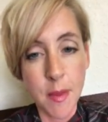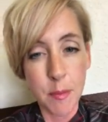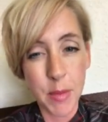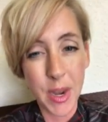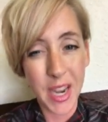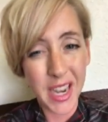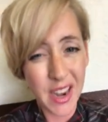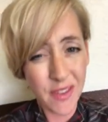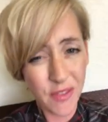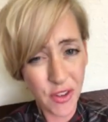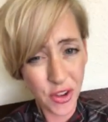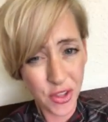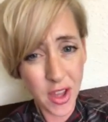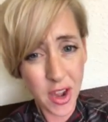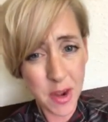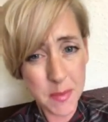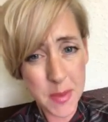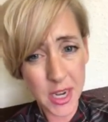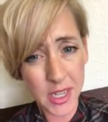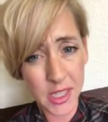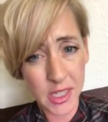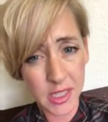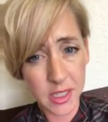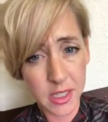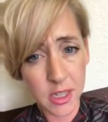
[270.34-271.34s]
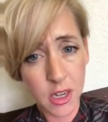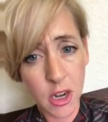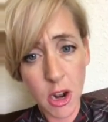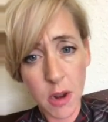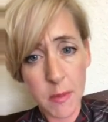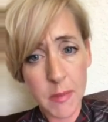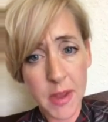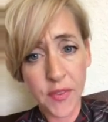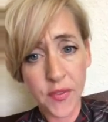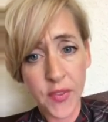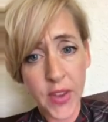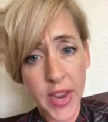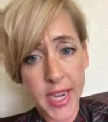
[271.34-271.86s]
But I never thought about using it
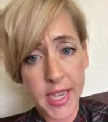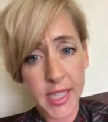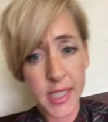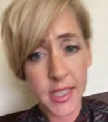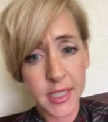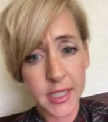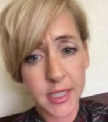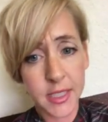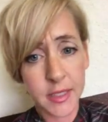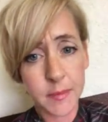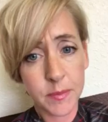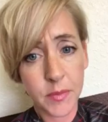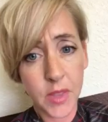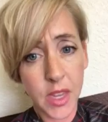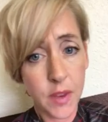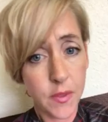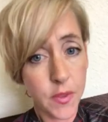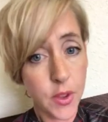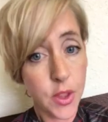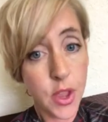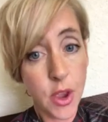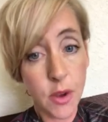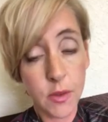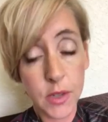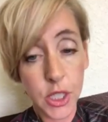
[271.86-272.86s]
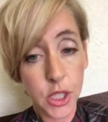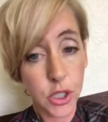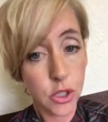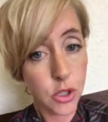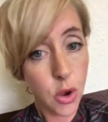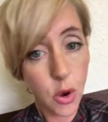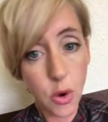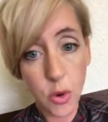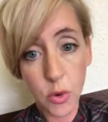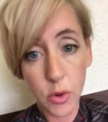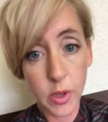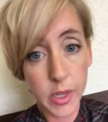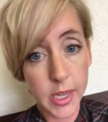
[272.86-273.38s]
on my face, even though it's
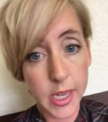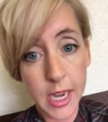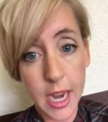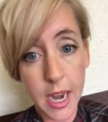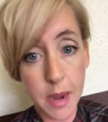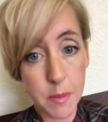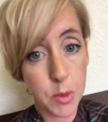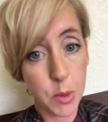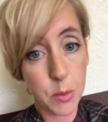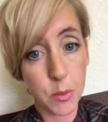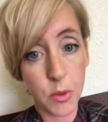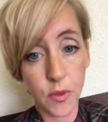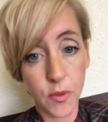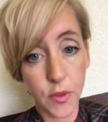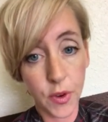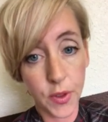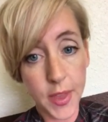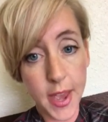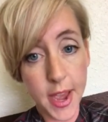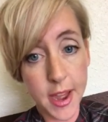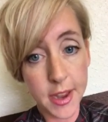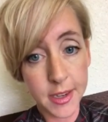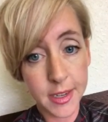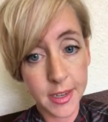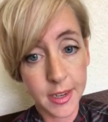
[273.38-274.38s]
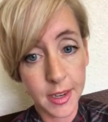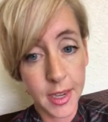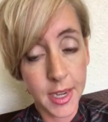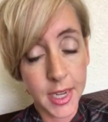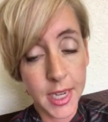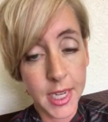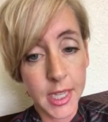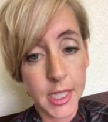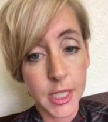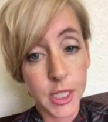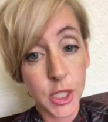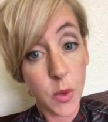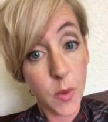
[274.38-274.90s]
totally capable for that.
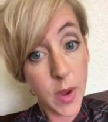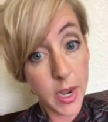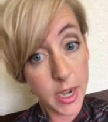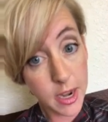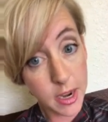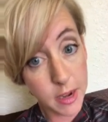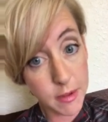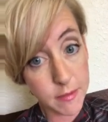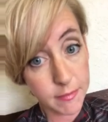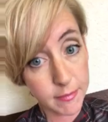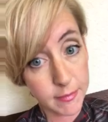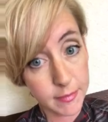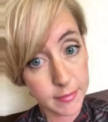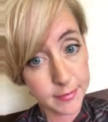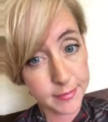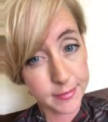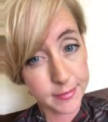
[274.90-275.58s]
So I did.